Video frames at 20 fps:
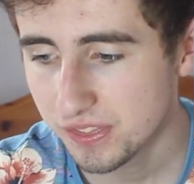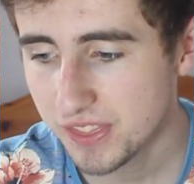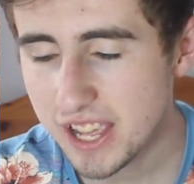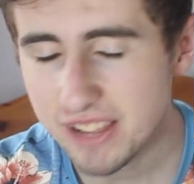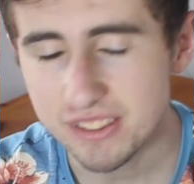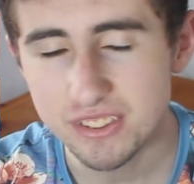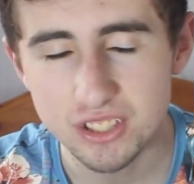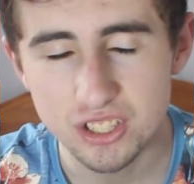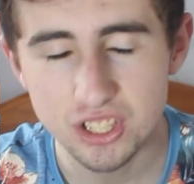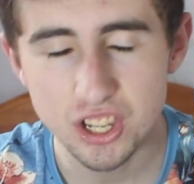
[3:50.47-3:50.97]

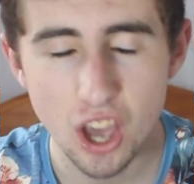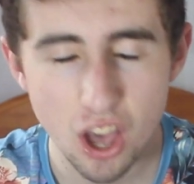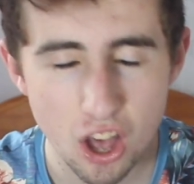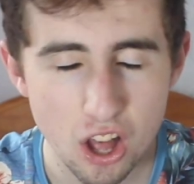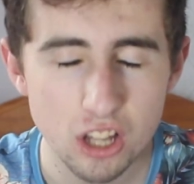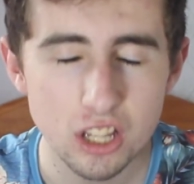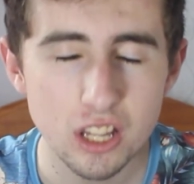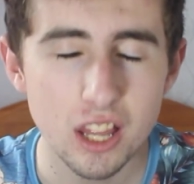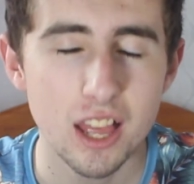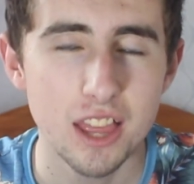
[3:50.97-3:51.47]
This
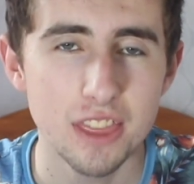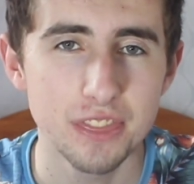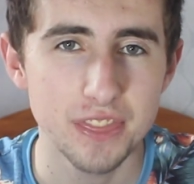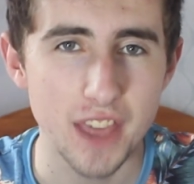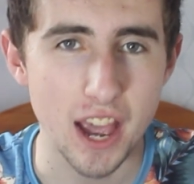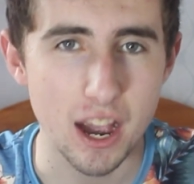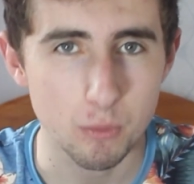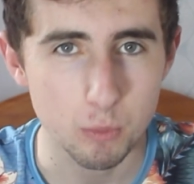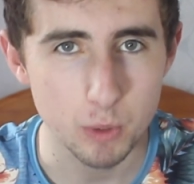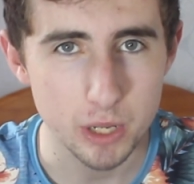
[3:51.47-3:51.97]
girl
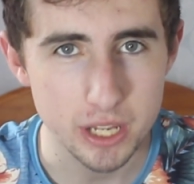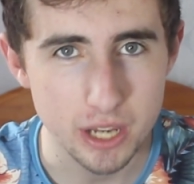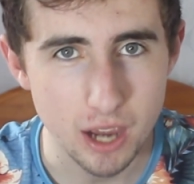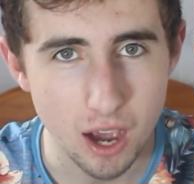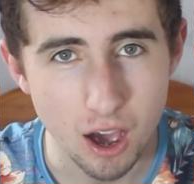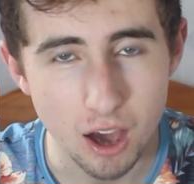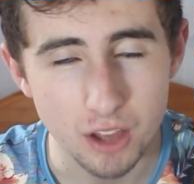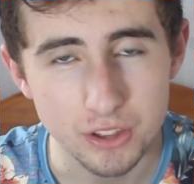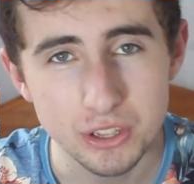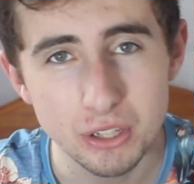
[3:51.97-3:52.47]
that we
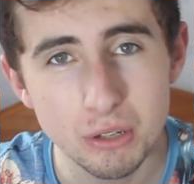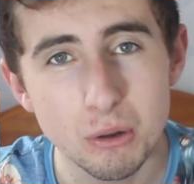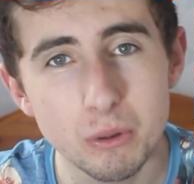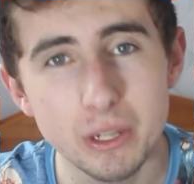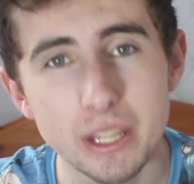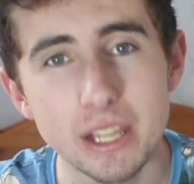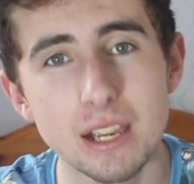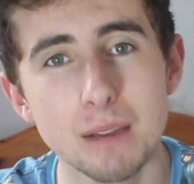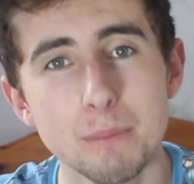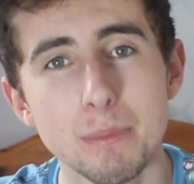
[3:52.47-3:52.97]
are
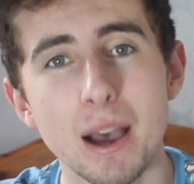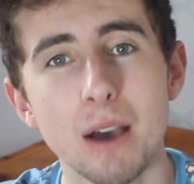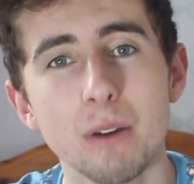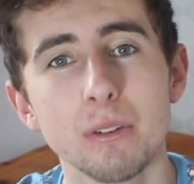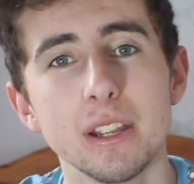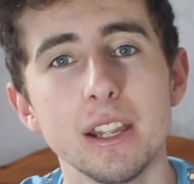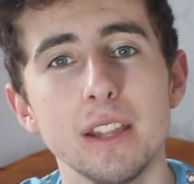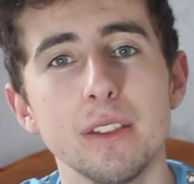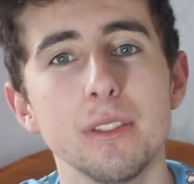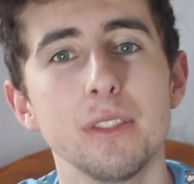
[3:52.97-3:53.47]
talking
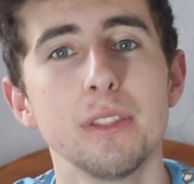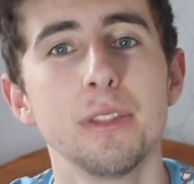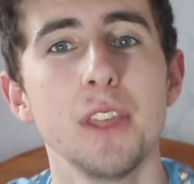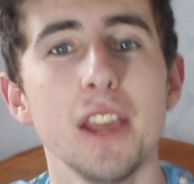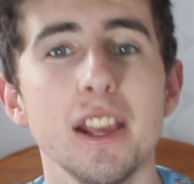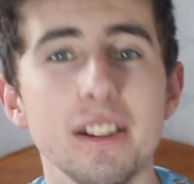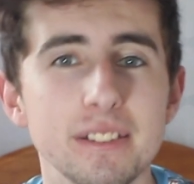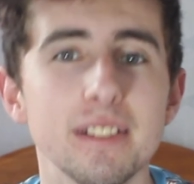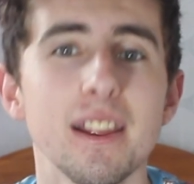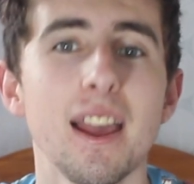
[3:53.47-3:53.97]
about in
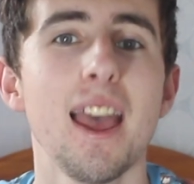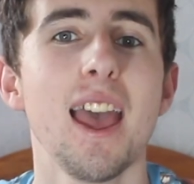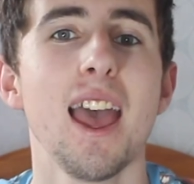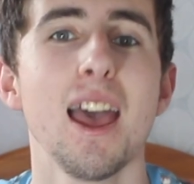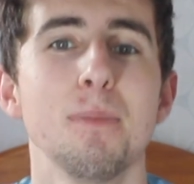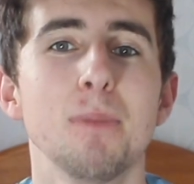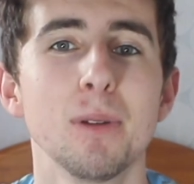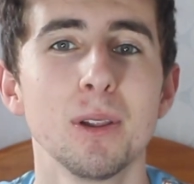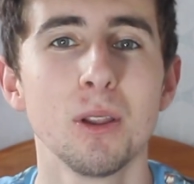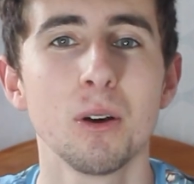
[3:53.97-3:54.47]
this
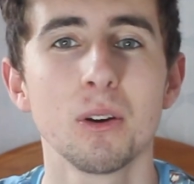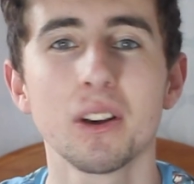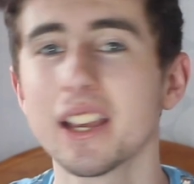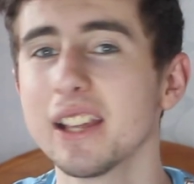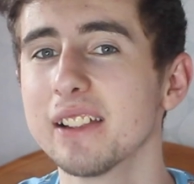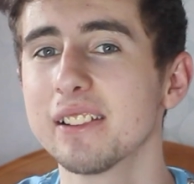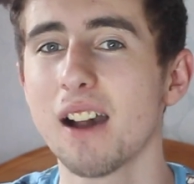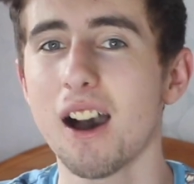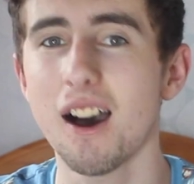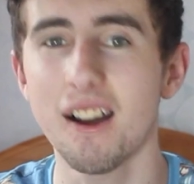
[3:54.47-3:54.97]
epilogue
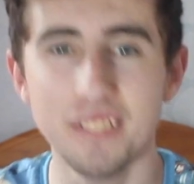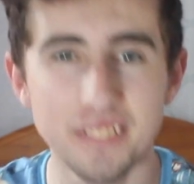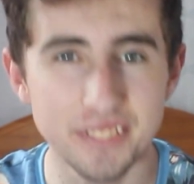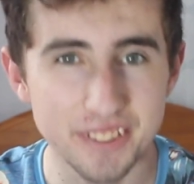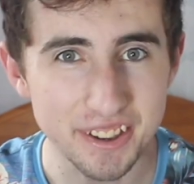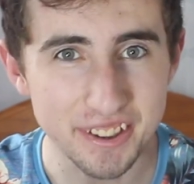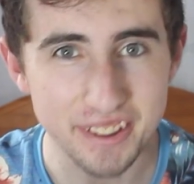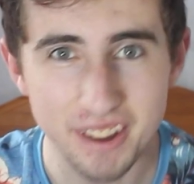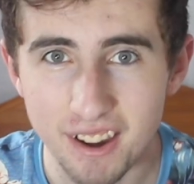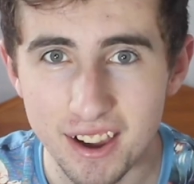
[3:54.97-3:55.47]
is
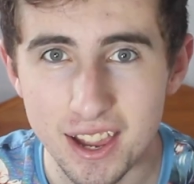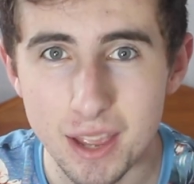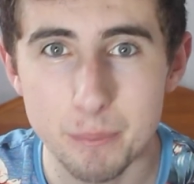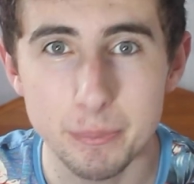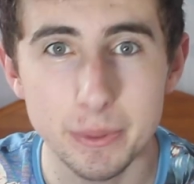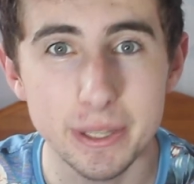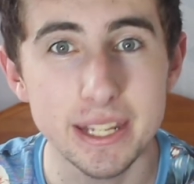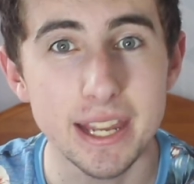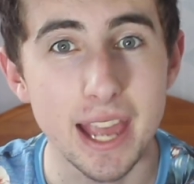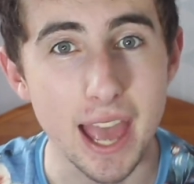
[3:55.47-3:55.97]

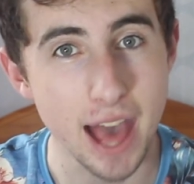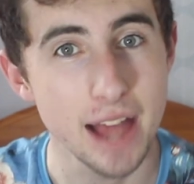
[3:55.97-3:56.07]
undeniably